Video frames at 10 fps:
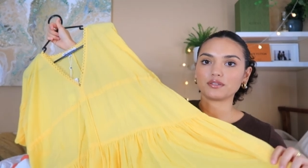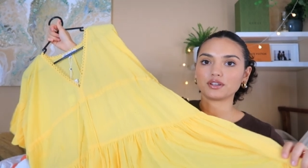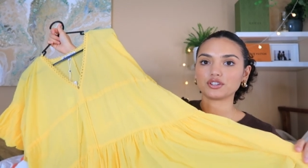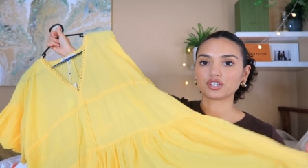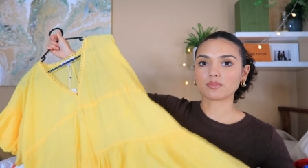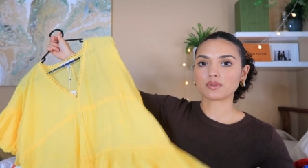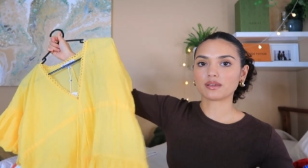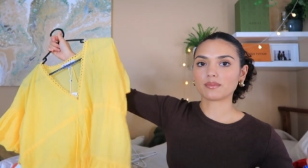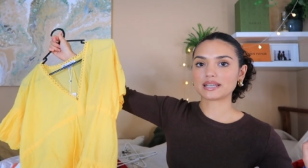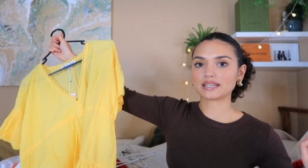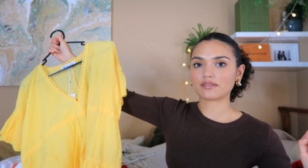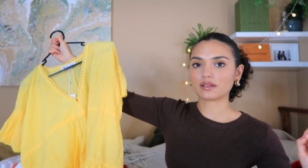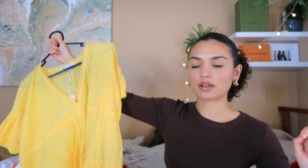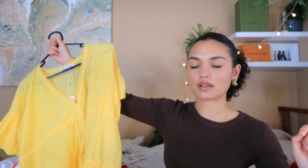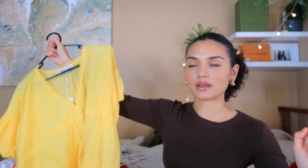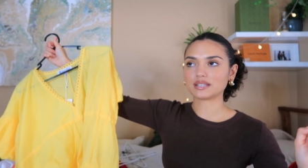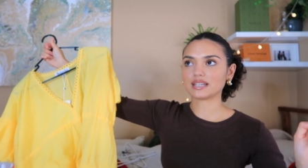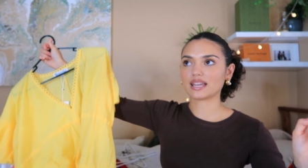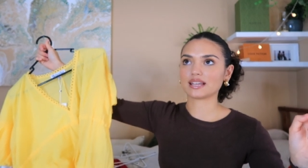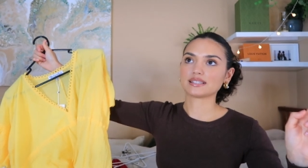if you do shop with them I definitely recommend to
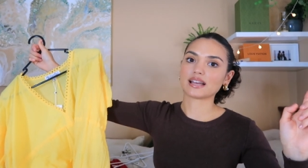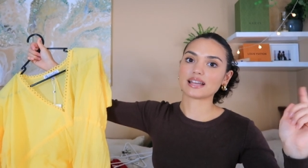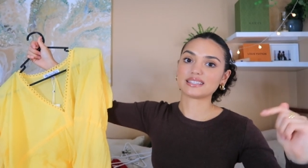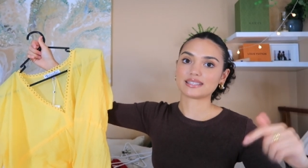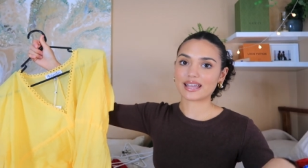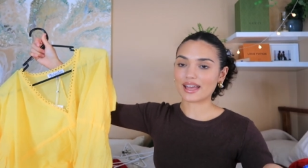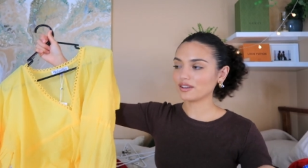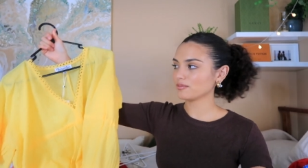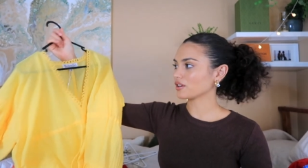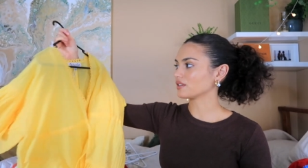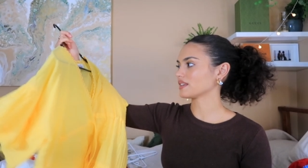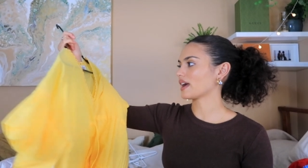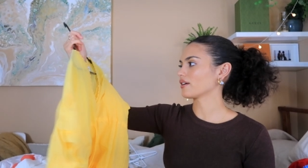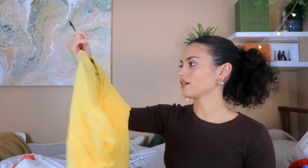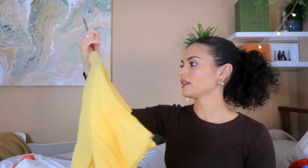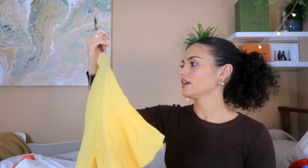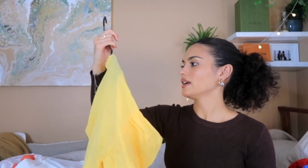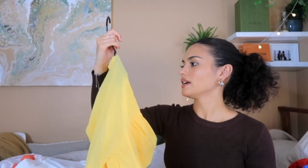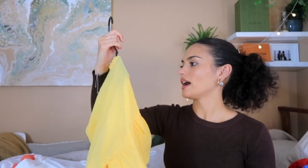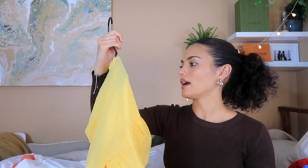get a size down because I got
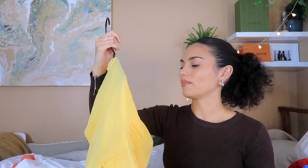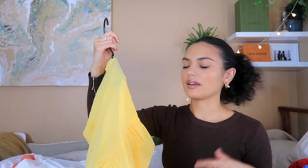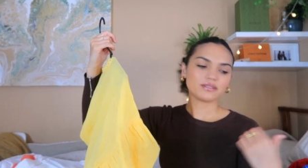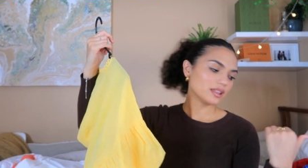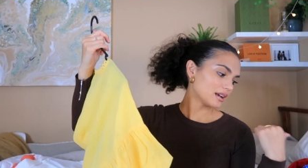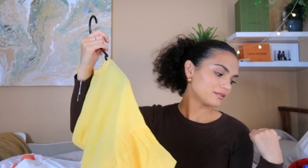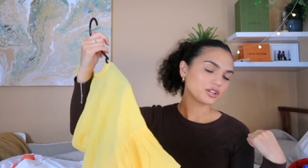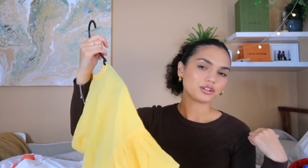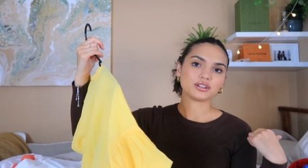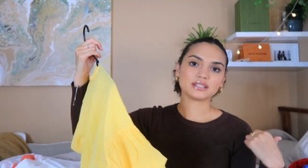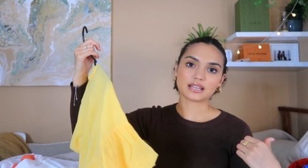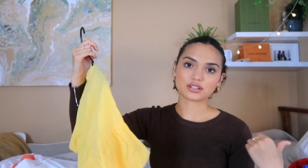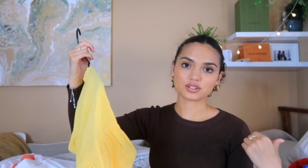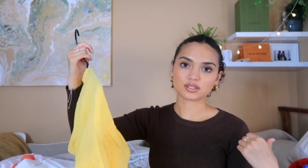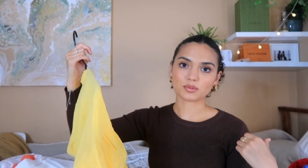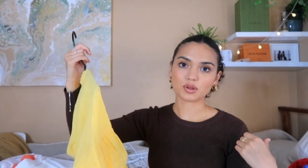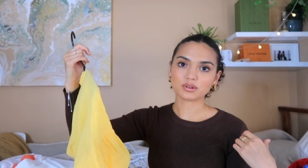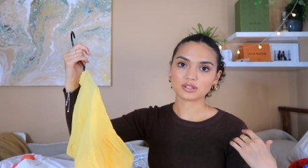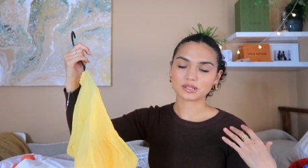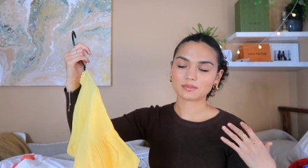um, everything I've shown you is extra small,
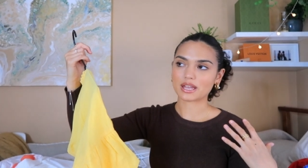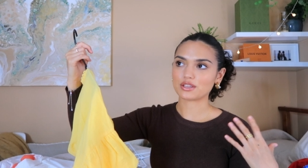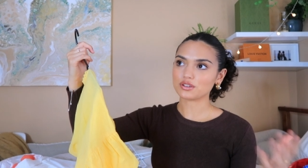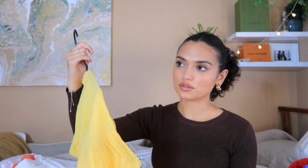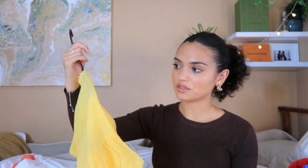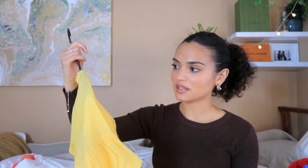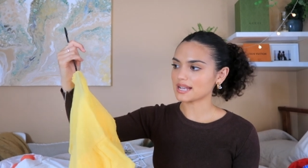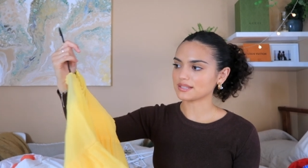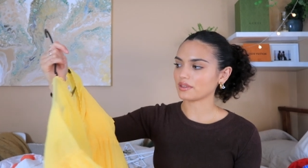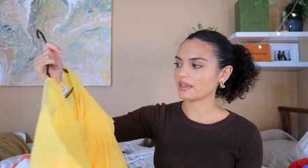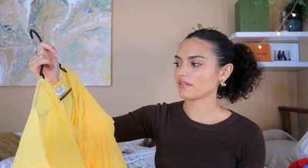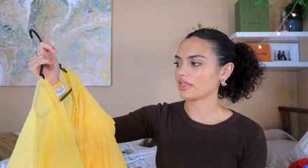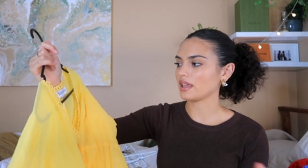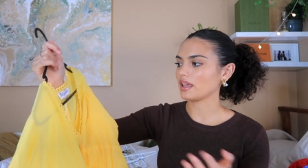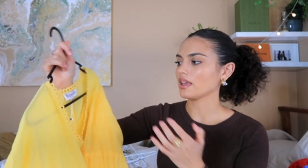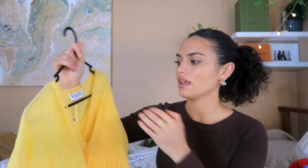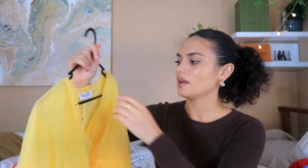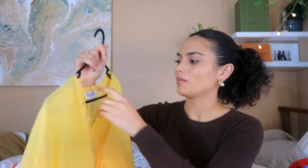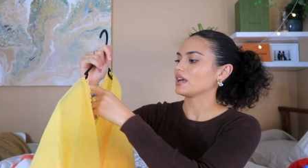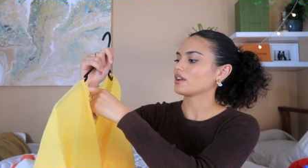which is my usual size with everything,
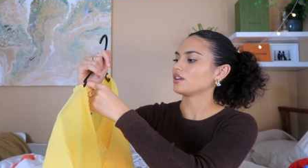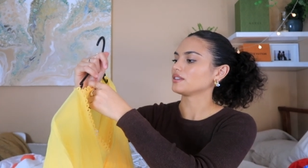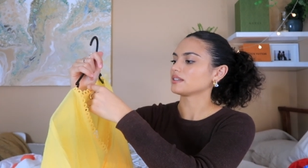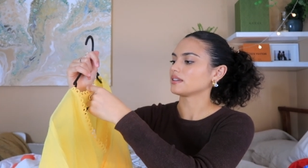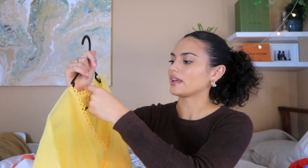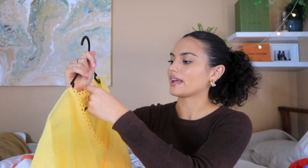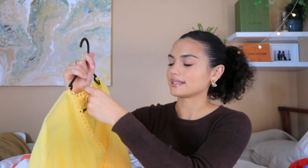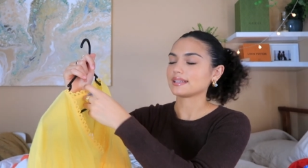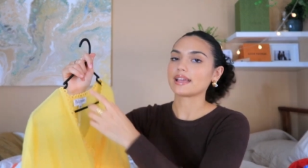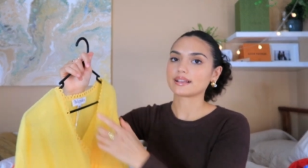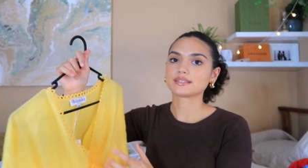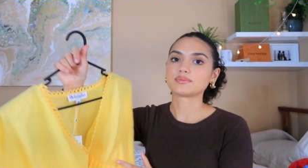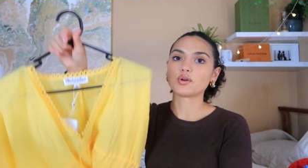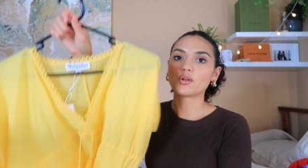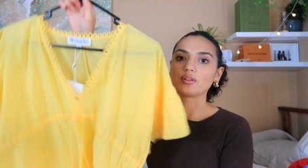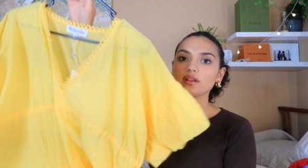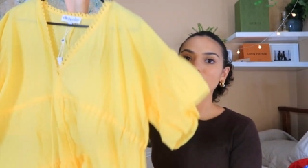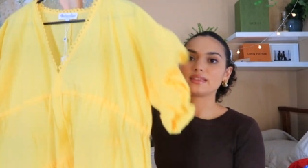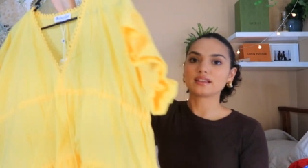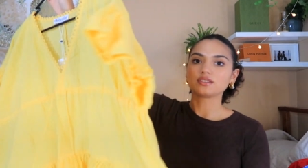but I got XX small
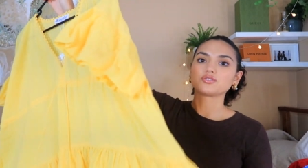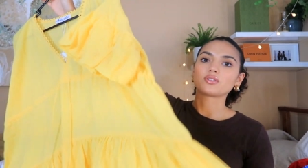in this